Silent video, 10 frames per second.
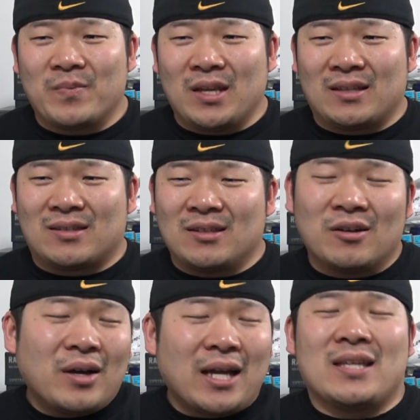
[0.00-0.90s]
It's,
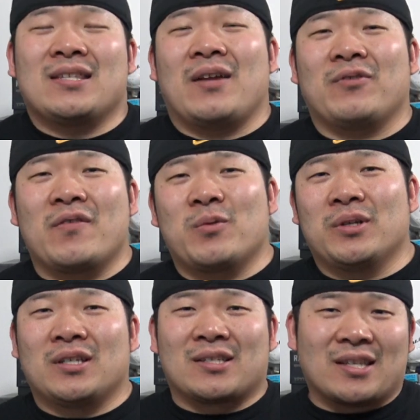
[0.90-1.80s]
again, it's not for
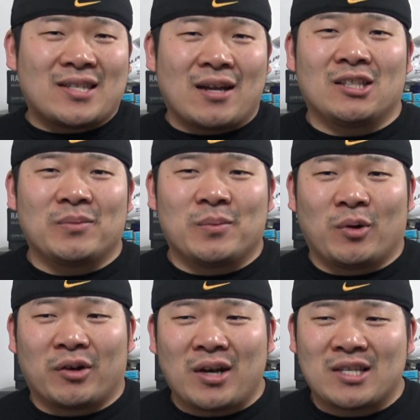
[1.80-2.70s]
everyone. It's going to sound a little bit
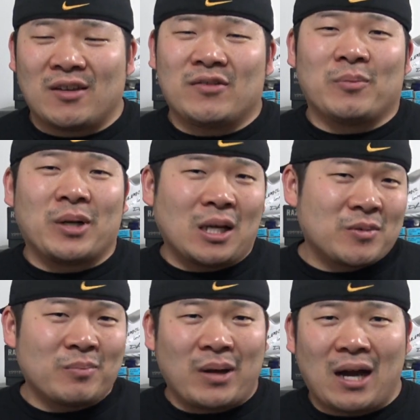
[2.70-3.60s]
more aggressive. You'll pick up
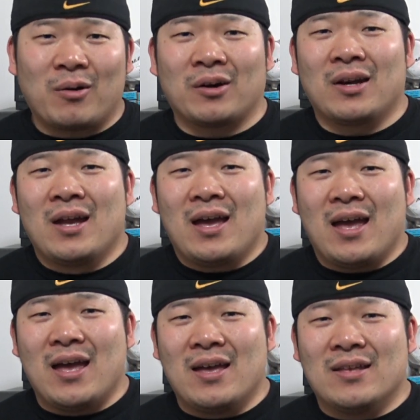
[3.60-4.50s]
some power,
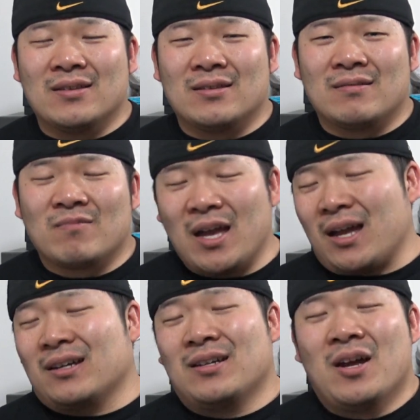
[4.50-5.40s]
and
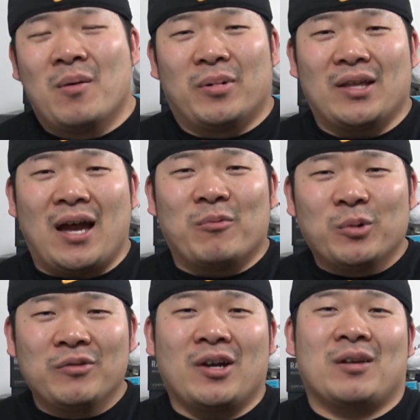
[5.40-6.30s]
yeah. But I
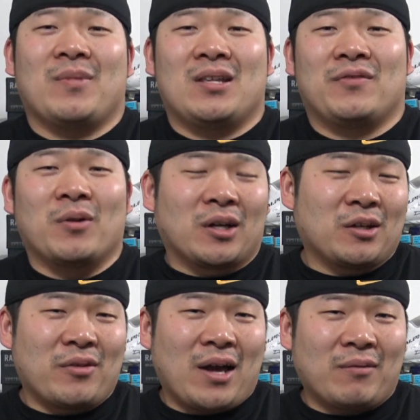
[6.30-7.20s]
would recommend, if you are going
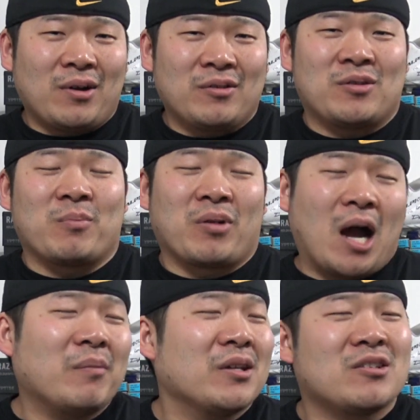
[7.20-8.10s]
to go that route, to
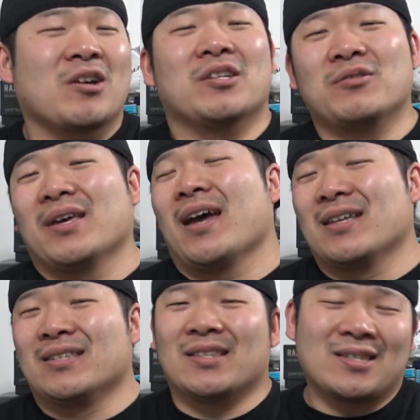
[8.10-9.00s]
probably try to do the
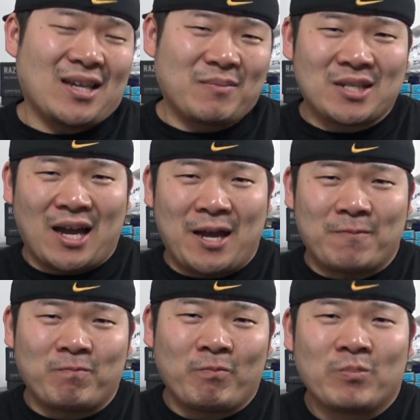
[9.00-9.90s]
heads at the same time.